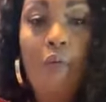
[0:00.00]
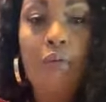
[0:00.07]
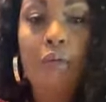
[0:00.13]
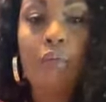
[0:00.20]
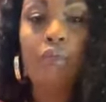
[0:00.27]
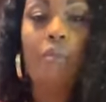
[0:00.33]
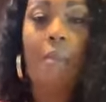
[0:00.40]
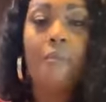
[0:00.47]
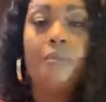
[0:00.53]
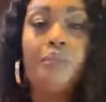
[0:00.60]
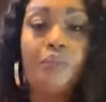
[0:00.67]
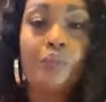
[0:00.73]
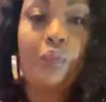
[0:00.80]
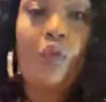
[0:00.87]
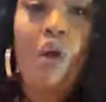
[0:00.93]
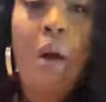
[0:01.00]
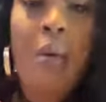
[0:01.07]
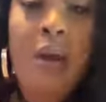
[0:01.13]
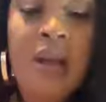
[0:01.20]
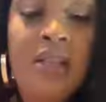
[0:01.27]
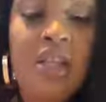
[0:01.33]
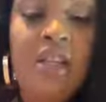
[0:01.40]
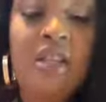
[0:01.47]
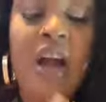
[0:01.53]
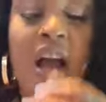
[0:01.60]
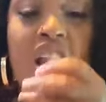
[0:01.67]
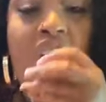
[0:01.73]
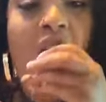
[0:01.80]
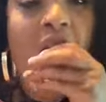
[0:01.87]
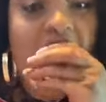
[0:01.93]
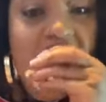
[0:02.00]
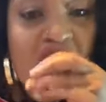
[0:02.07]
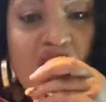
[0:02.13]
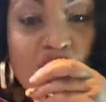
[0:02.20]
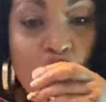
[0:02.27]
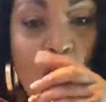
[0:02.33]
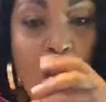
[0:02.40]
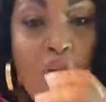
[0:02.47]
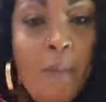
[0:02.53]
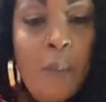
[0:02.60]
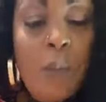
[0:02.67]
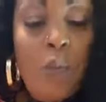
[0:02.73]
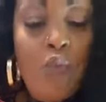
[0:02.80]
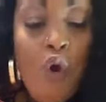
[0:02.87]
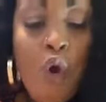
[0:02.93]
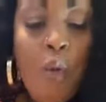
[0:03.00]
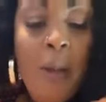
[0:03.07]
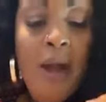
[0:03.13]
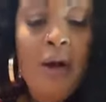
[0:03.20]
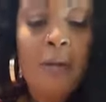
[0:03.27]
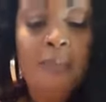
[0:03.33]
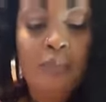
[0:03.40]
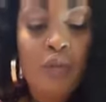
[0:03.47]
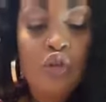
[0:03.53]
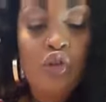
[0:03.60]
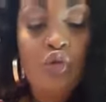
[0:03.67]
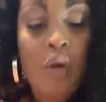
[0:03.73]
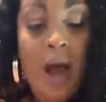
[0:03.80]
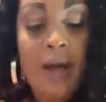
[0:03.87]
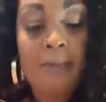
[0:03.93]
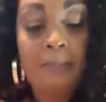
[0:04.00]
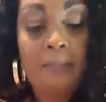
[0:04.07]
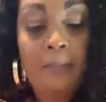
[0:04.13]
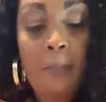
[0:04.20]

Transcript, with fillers: Mm. Come on, let's eat, guys. Oh my God, it's too hot.